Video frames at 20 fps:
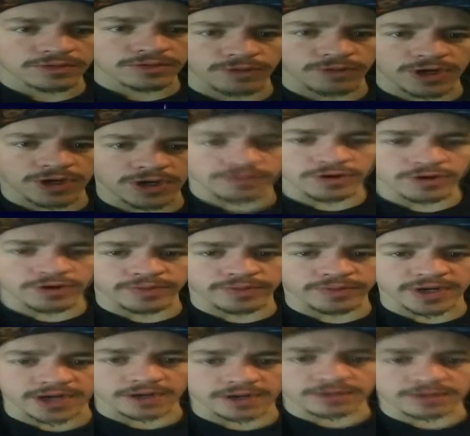What
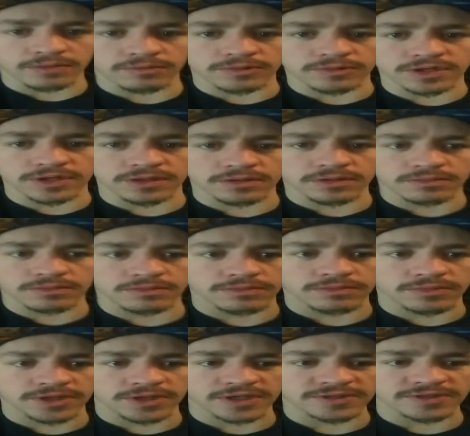roadblock? What?
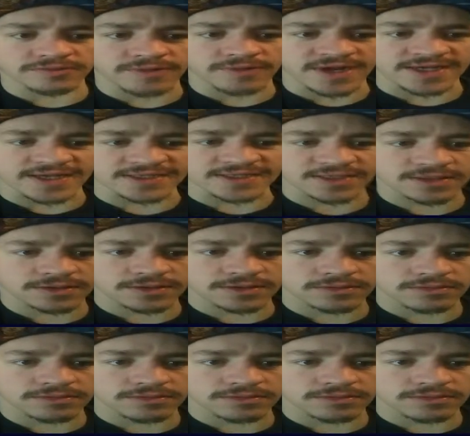That's west.